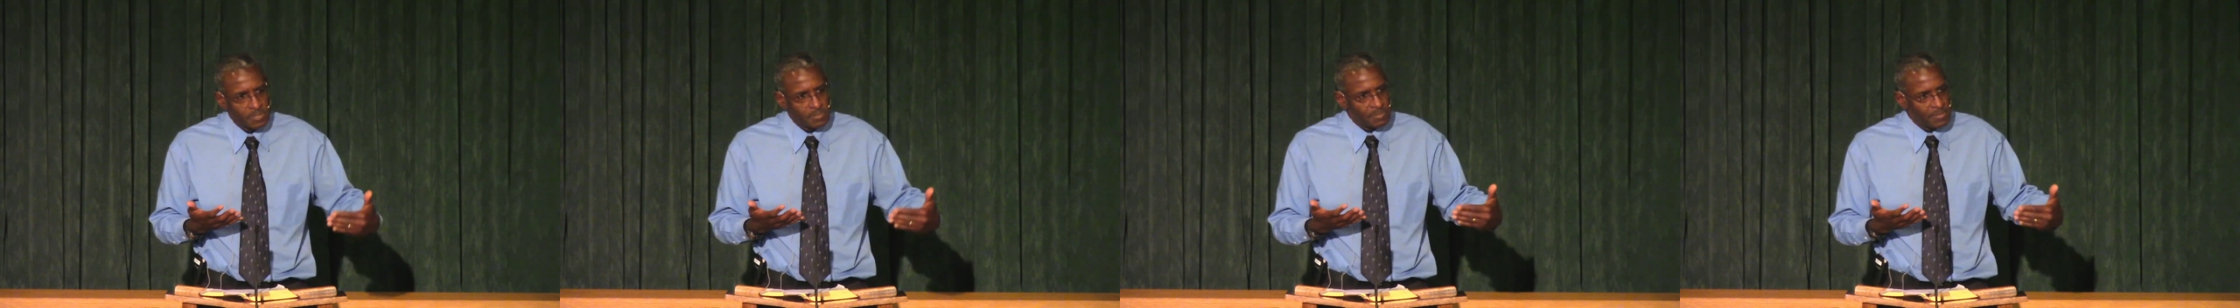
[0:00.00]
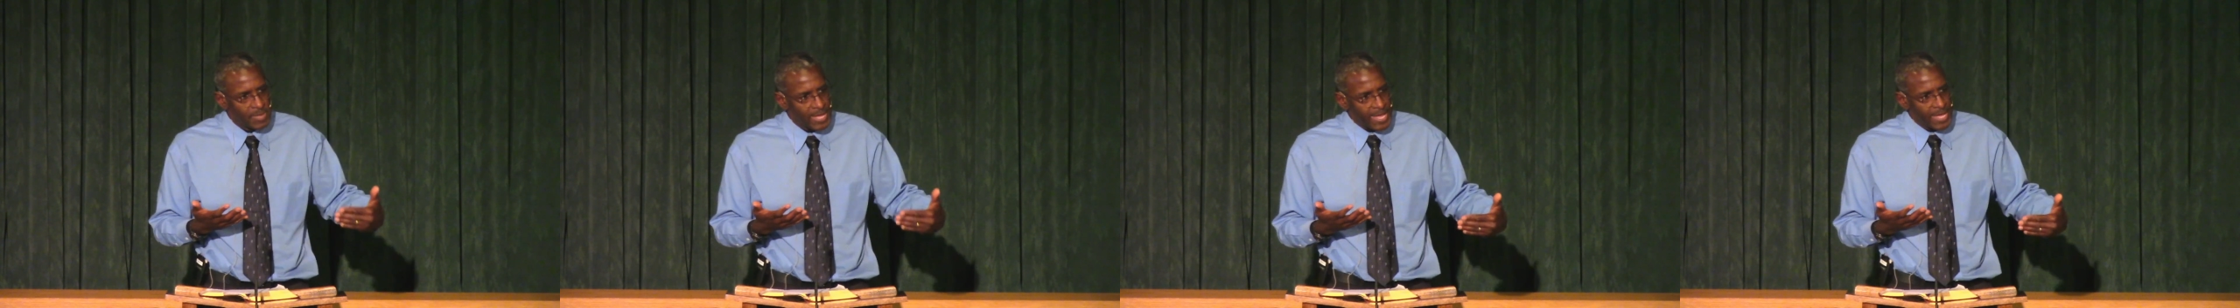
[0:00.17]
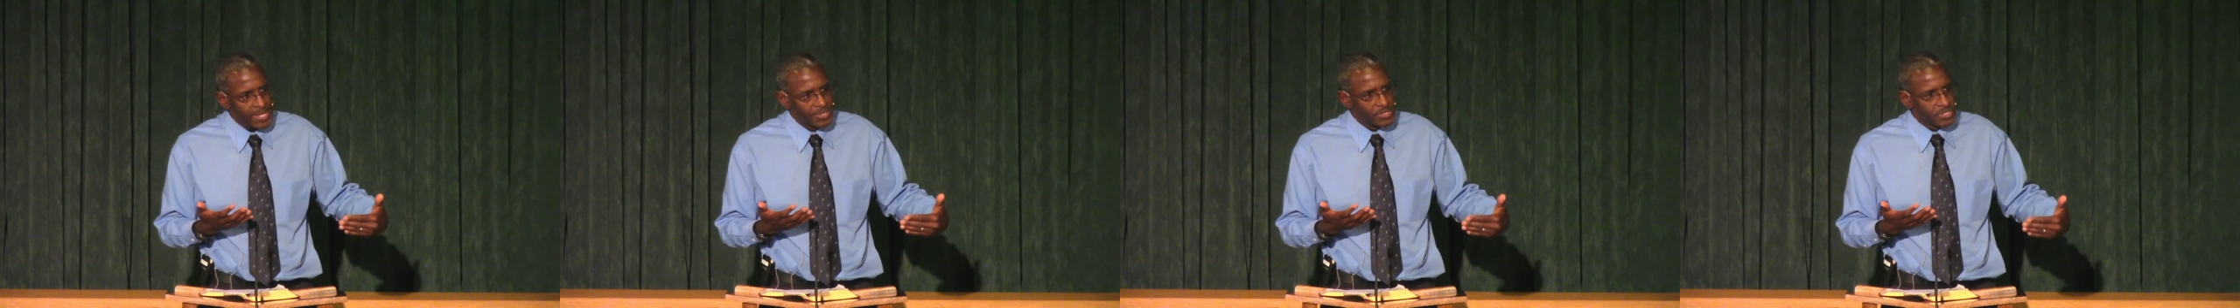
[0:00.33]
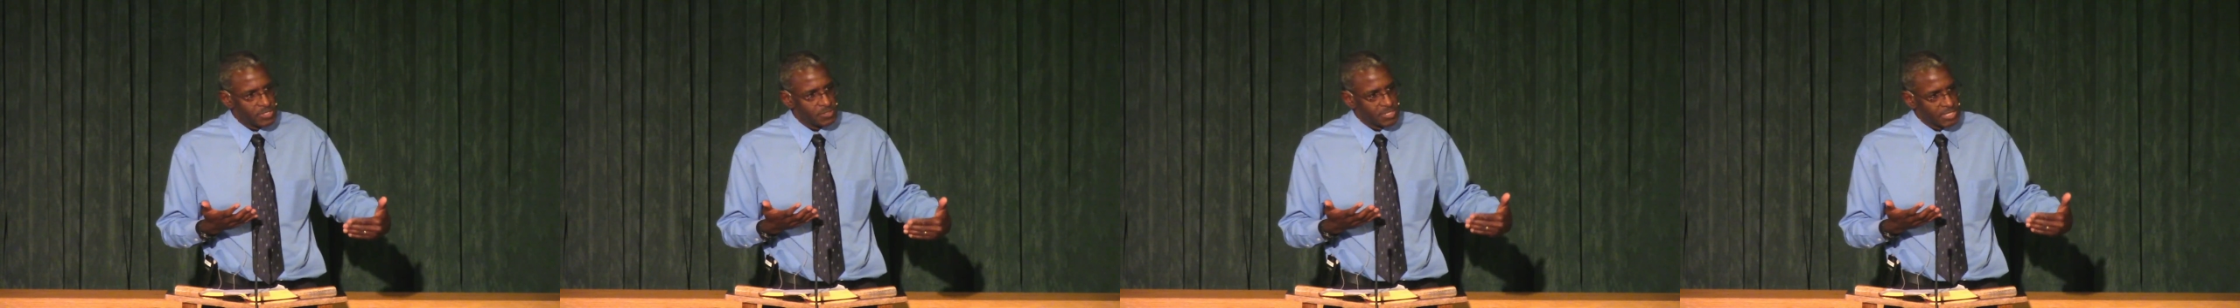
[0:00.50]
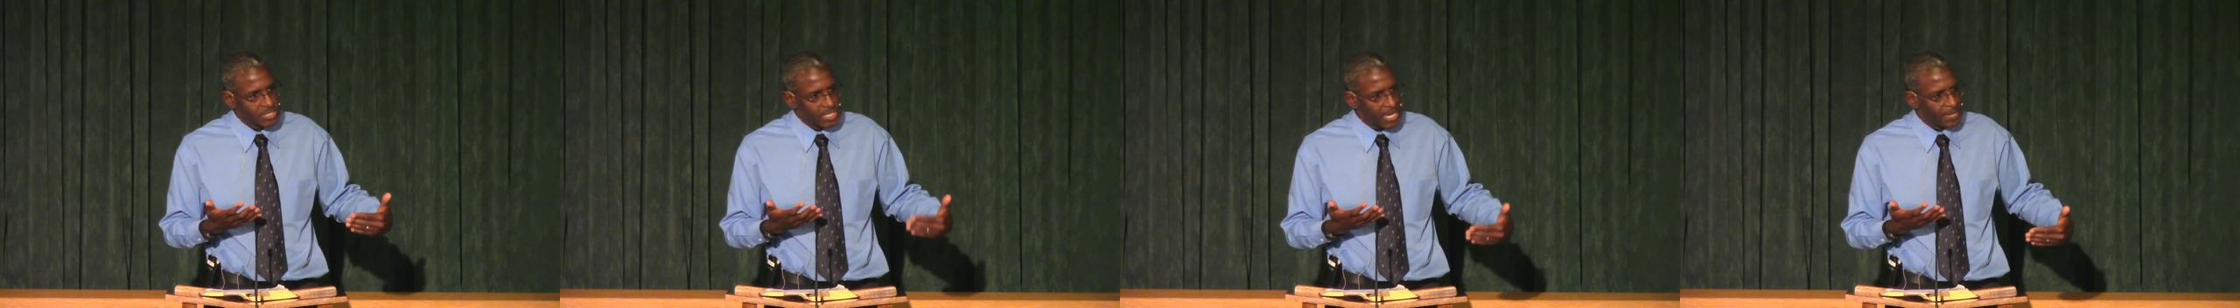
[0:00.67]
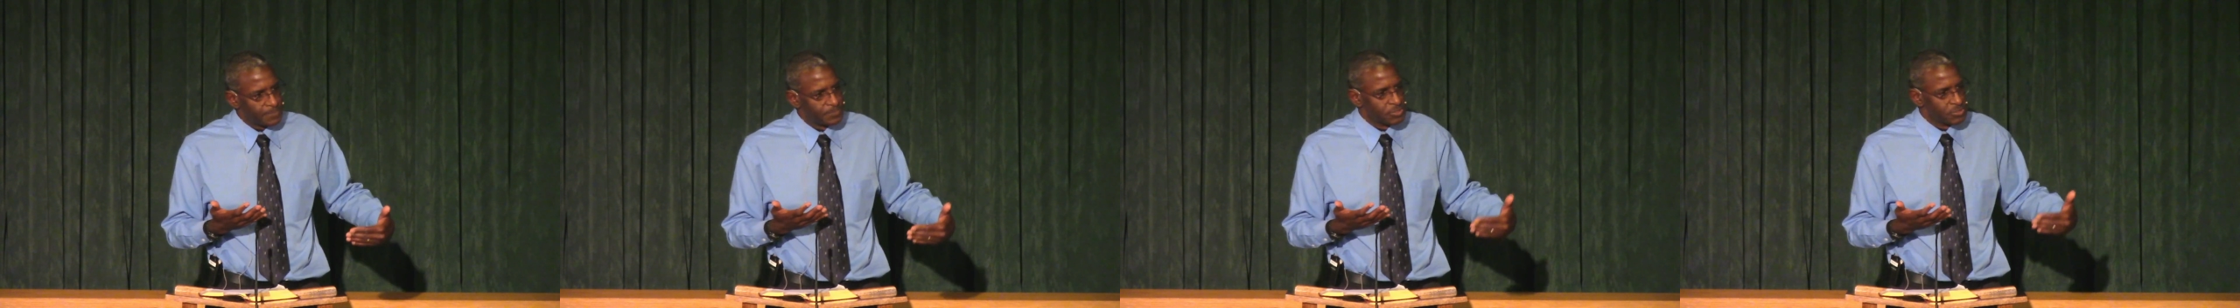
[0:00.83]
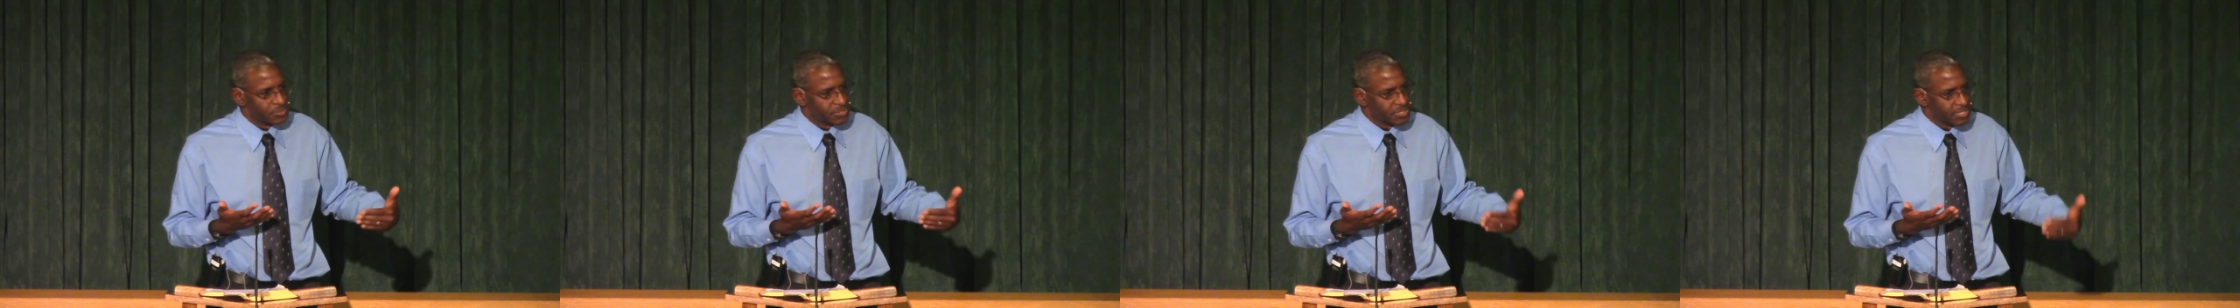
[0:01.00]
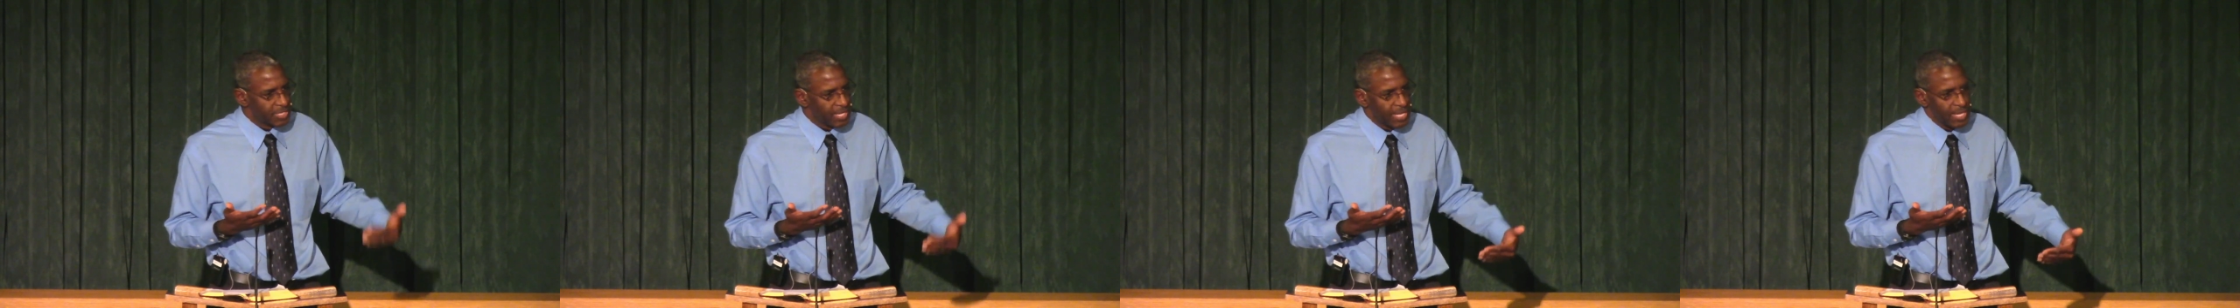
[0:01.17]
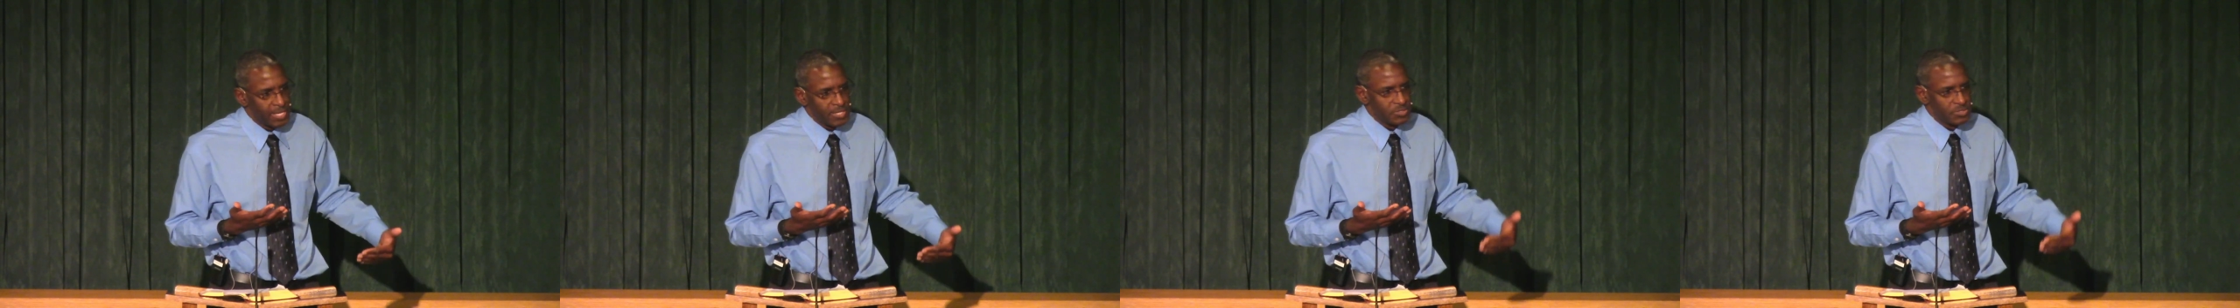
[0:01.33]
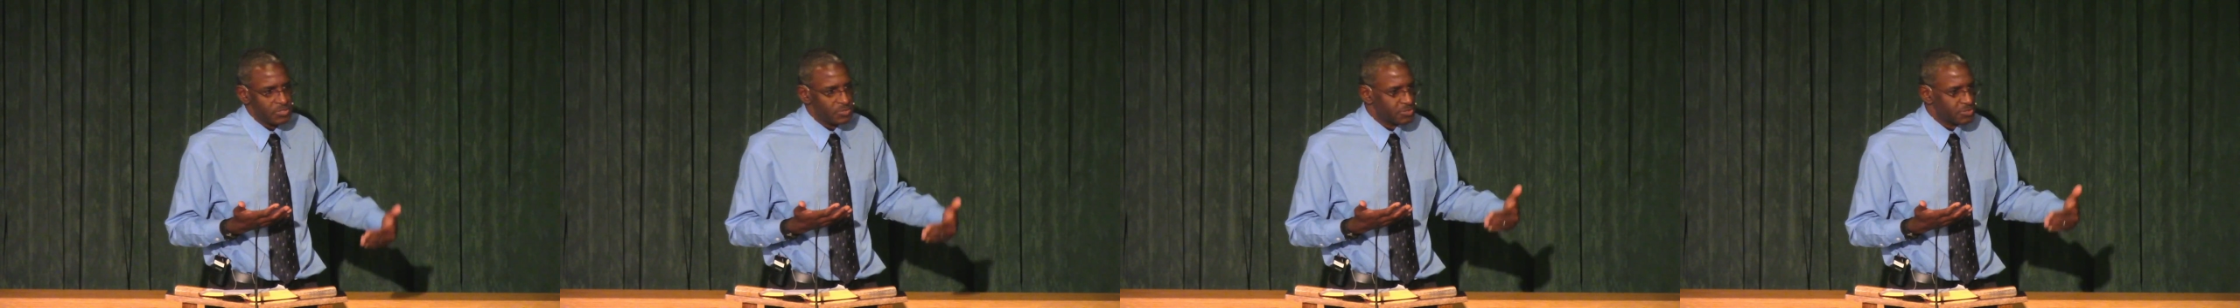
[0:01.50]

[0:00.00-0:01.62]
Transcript: Matthew chapter ten,